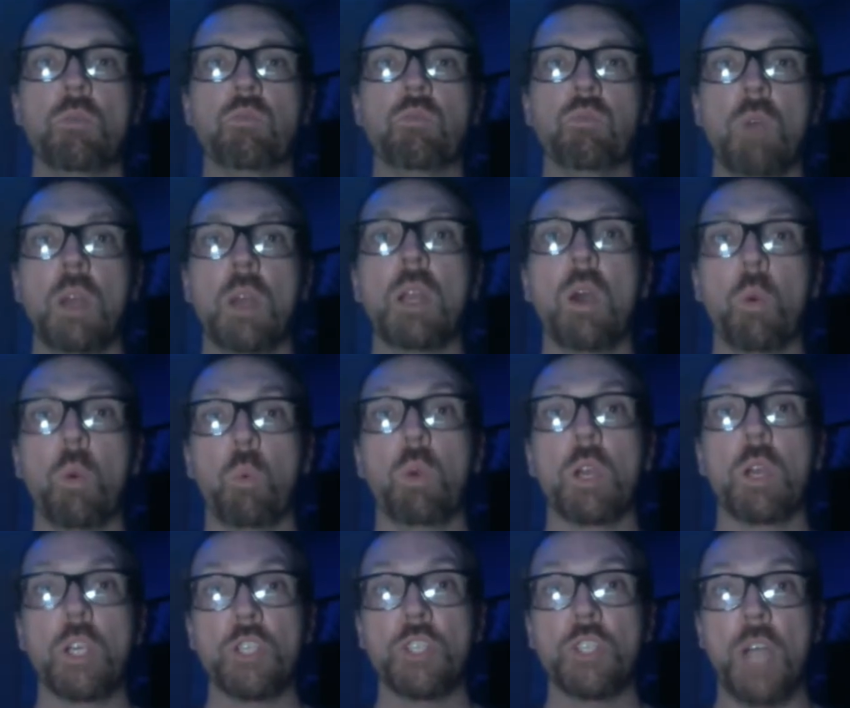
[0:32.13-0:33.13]
run a
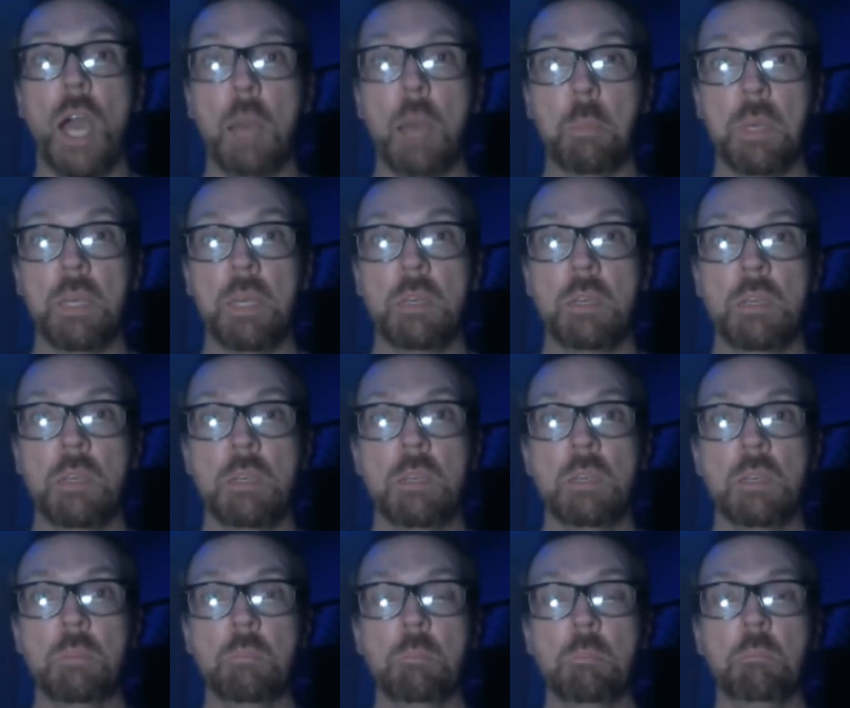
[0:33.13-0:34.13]
workshop
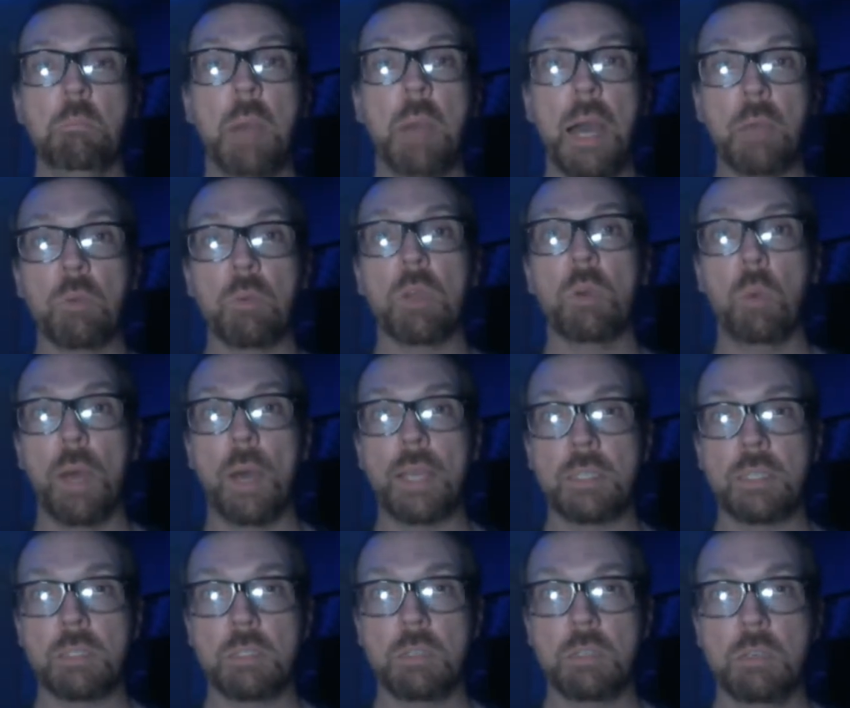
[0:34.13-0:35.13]
by
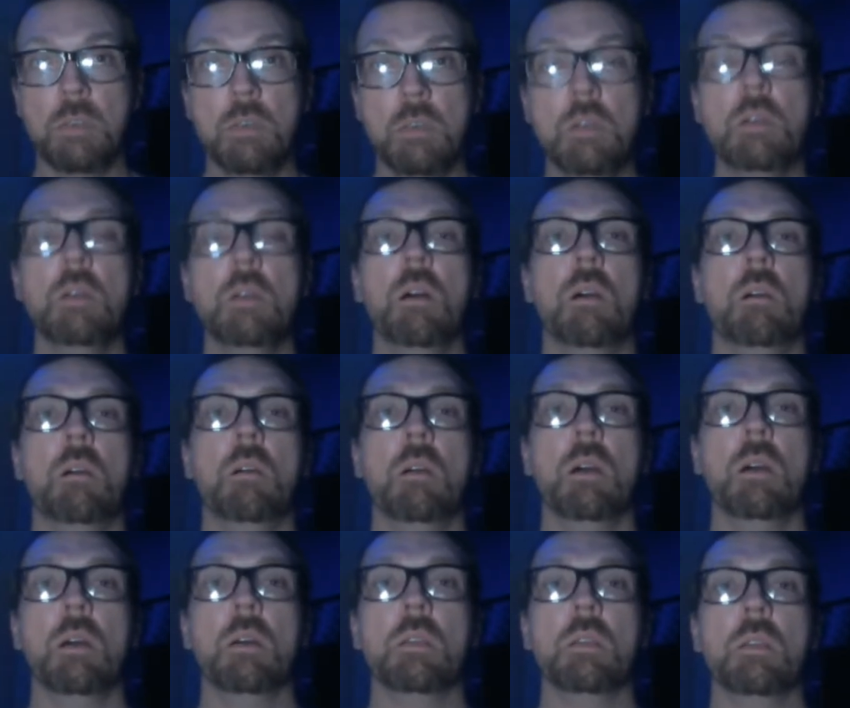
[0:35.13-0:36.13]
request
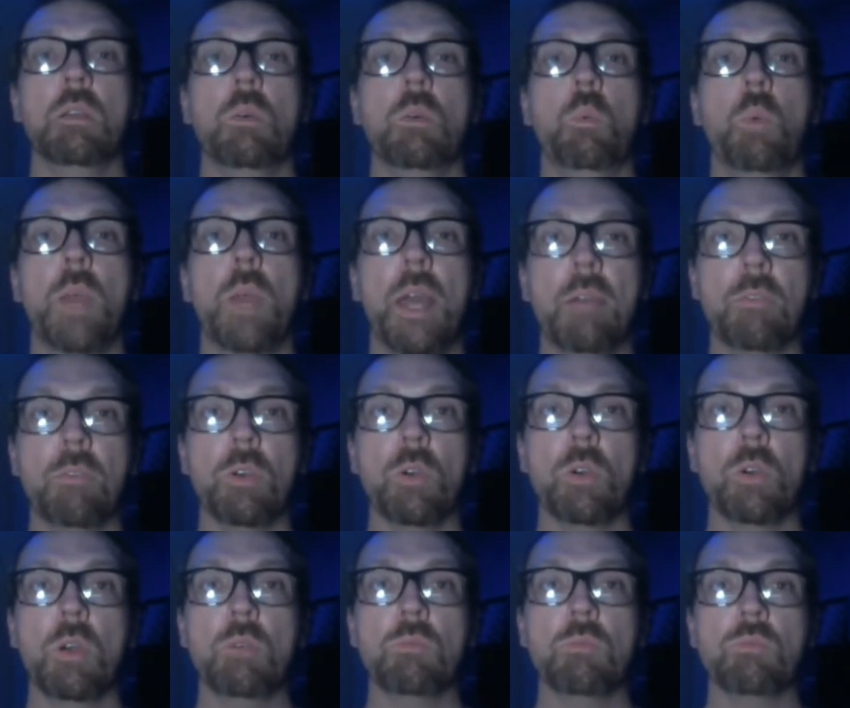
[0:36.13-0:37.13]
on
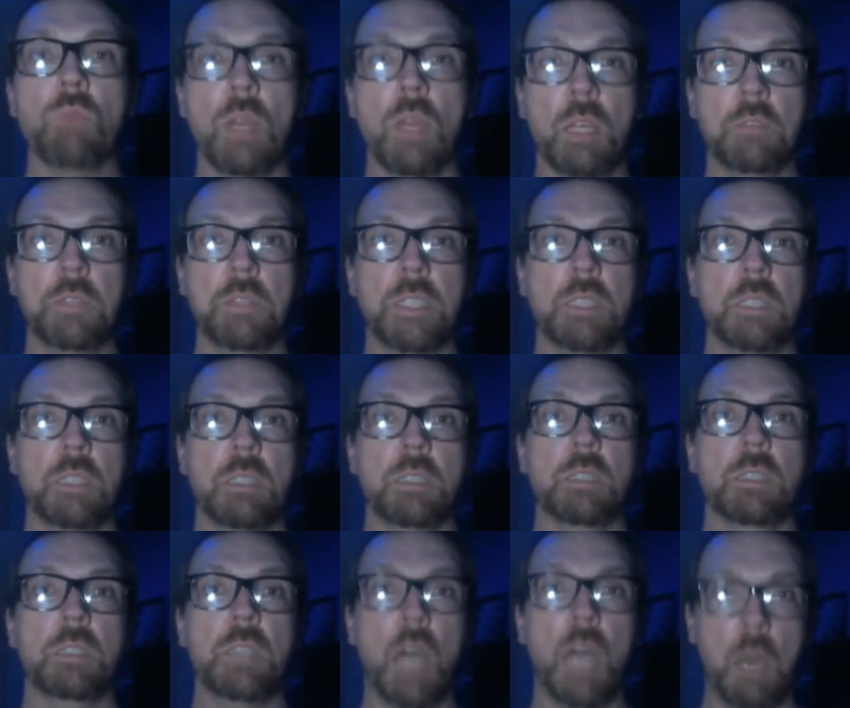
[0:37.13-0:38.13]
whatever relevant
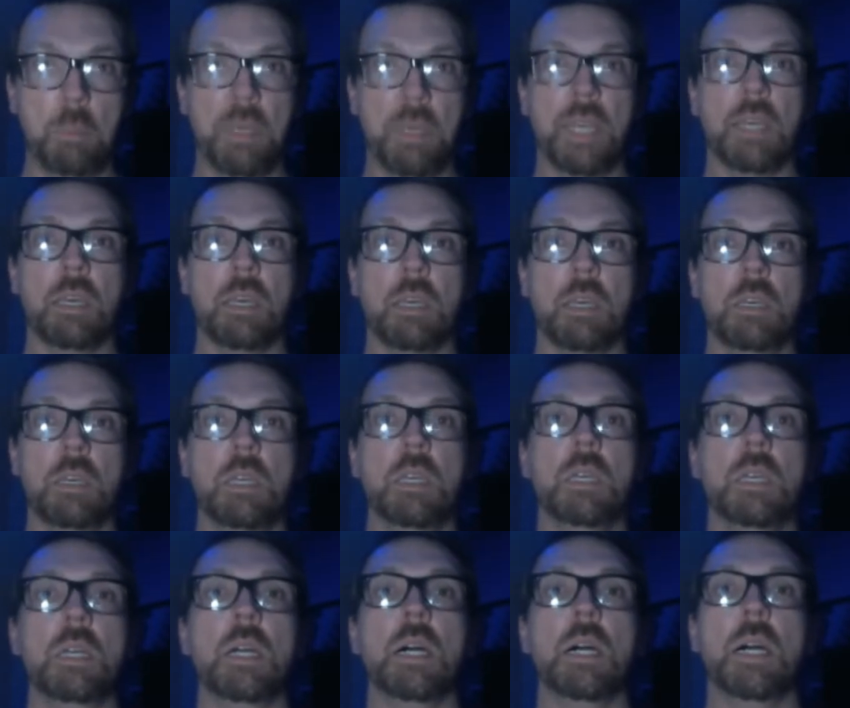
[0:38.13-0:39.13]
topic
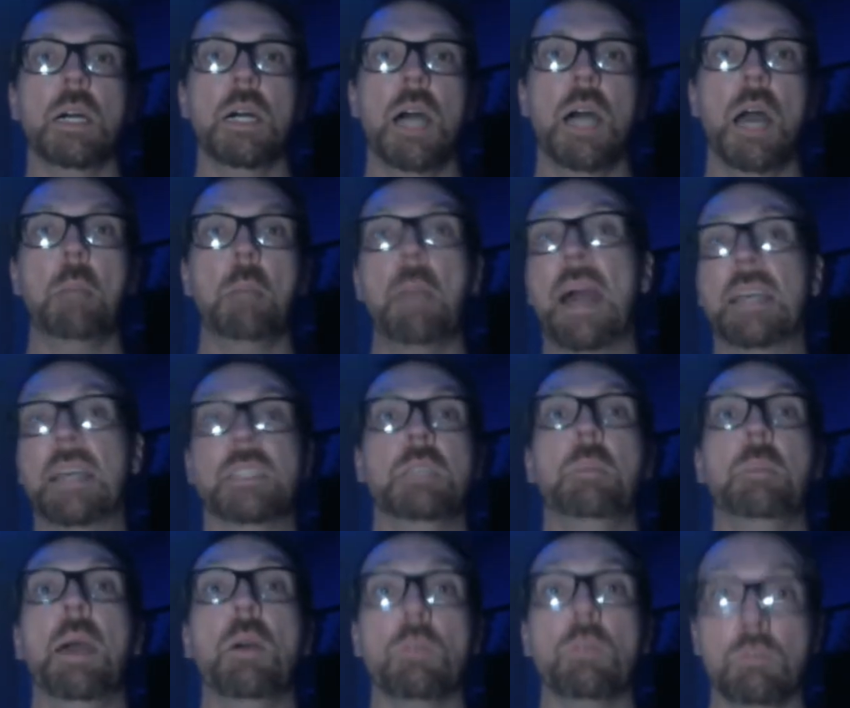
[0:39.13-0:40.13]
I'm
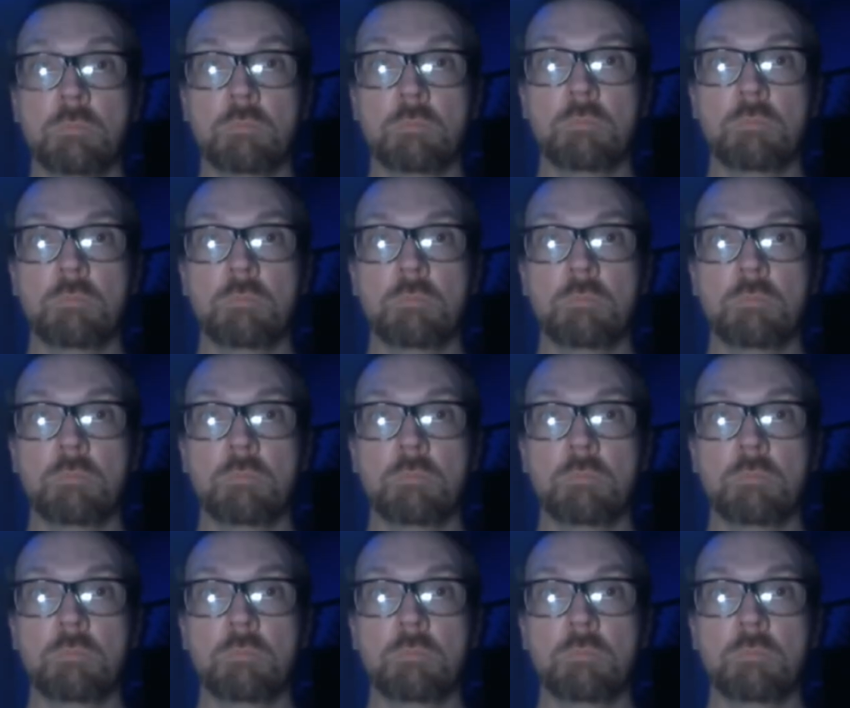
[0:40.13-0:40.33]
asked about.